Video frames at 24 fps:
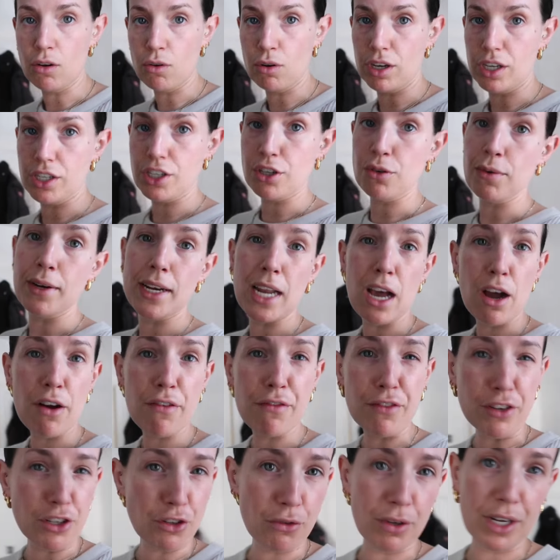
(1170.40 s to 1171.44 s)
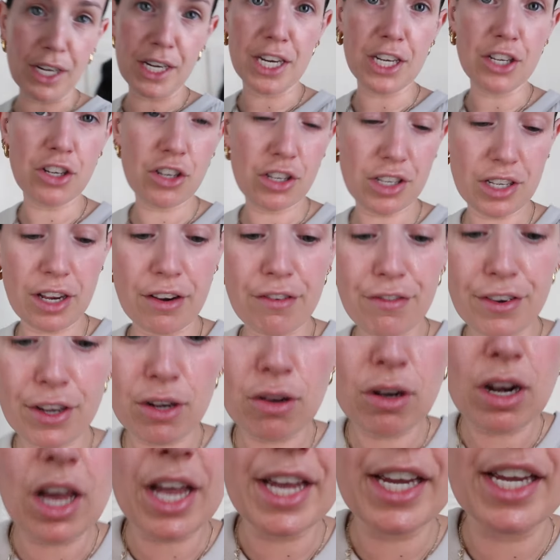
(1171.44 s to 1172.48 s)
longer to allow for shrinkage, because I
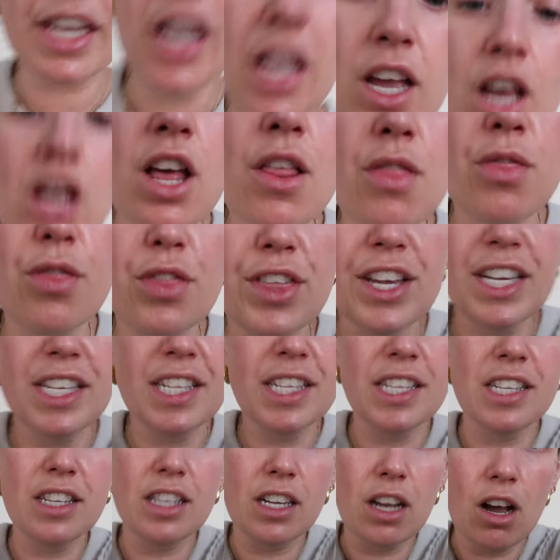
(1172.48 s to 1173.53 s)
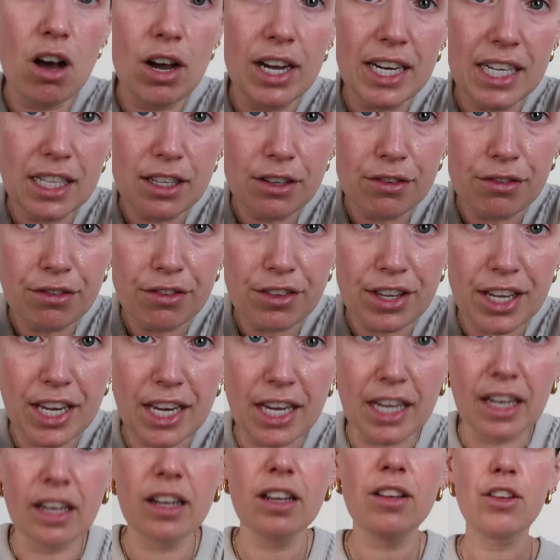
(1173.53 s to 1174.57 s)
feel like this is the kind of
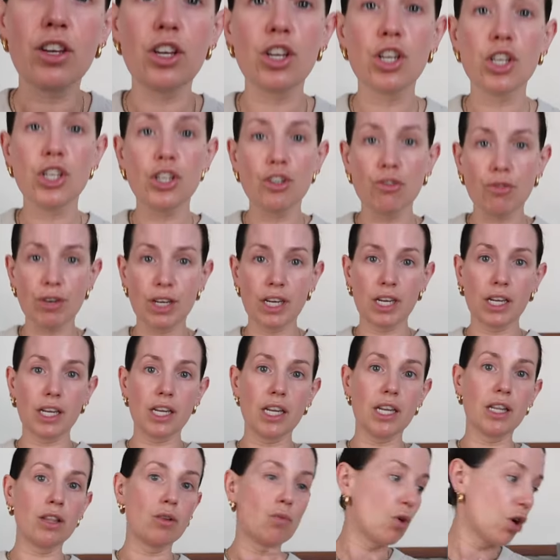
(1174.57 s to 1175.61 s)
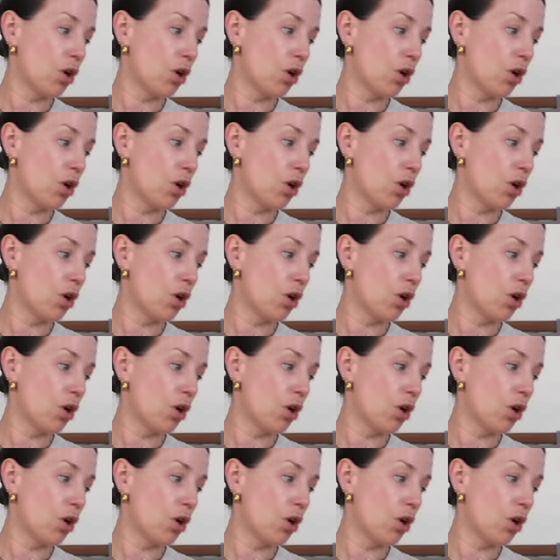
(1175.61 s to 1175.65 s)
thing that could shrink in the